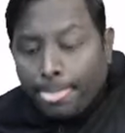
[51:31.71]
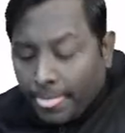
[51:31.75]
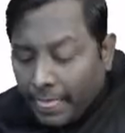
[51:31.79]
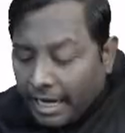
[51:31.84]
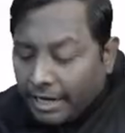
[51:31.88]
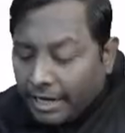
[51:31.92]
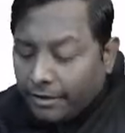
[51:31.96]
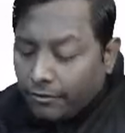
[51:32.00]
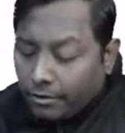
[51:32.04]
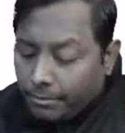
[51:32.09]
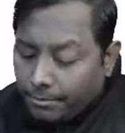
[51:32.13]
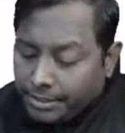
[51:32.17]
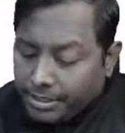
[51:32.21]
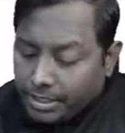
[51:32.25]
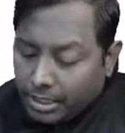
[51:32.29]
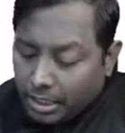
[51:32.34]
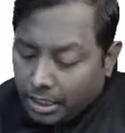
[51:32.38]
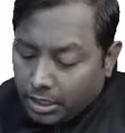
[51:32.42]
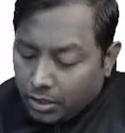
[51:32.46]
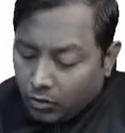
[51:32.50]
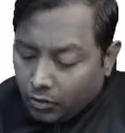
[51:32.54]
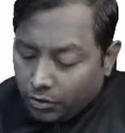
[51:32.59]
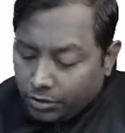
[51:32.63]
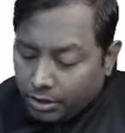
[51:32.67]
It will be
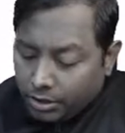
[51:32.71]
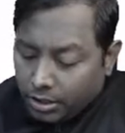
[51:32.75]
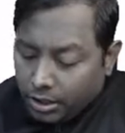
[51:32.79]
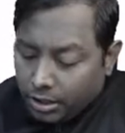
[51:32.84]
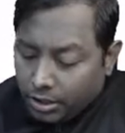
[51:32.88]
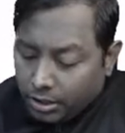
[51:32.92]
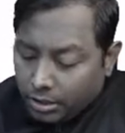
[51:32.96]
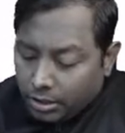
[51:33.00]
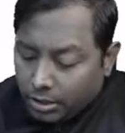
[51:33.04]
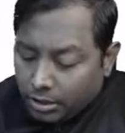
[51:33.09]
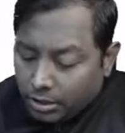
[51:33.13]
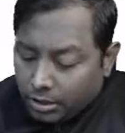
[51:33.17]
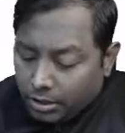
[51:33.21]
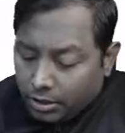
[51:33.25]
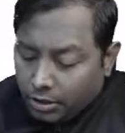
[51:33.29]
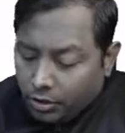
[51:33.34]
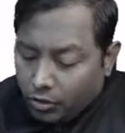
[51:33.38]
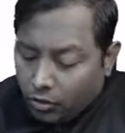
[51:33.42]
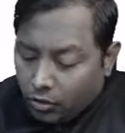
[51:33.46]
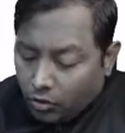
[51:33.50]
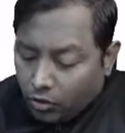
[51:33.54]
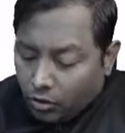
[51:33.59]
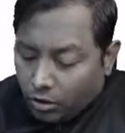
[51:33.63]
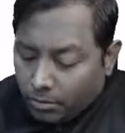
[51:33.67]
done on the
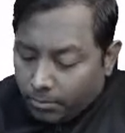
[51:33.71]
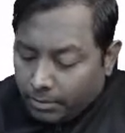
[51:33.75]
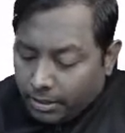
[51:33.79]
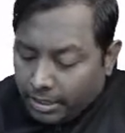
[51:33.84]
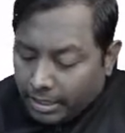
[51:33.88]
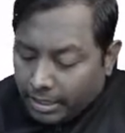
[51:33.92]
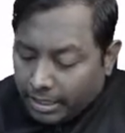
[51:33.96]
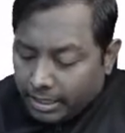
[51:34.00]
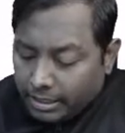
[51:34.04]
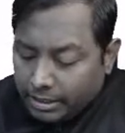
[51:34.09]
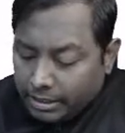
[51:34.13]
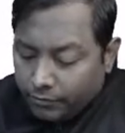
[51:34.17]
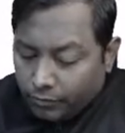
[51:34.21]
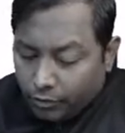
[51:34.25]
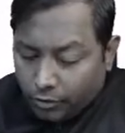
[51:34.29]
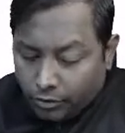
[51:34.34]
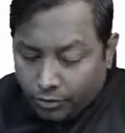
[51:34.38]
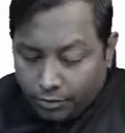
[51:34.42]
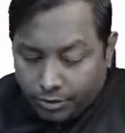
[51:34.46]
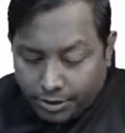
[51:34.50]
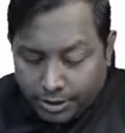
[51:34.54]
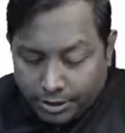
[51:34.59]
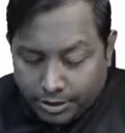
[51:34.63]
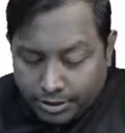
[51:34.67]
normal healthy
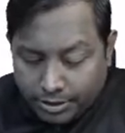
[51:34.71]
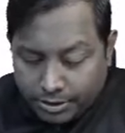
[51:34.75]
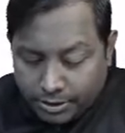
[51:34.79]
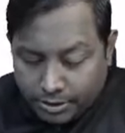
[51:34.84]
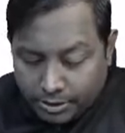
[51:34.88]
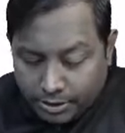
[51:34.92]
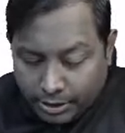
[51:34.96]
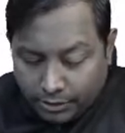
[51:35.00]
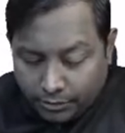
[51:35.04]
volunteers.